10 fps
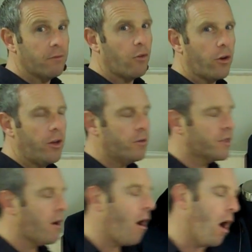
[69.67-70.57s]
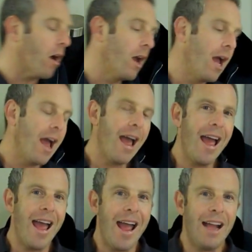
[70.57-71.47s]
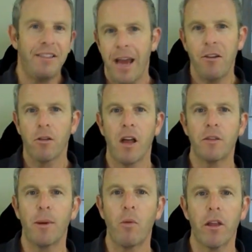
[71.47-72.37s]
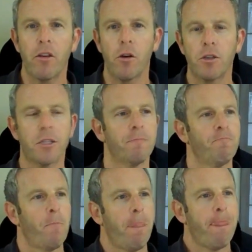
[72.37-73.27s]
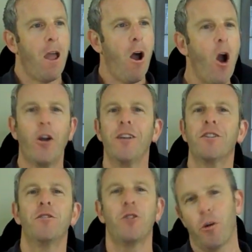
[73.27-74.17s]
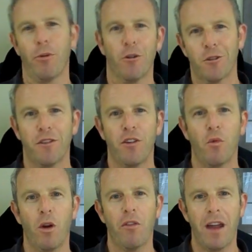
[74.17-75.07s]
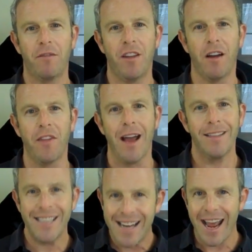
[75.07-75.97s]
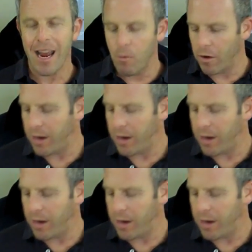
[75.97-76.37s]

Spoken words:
for a used car. And Daniel Love's been one of those artist interpreters, if you will, that have done that. And today we're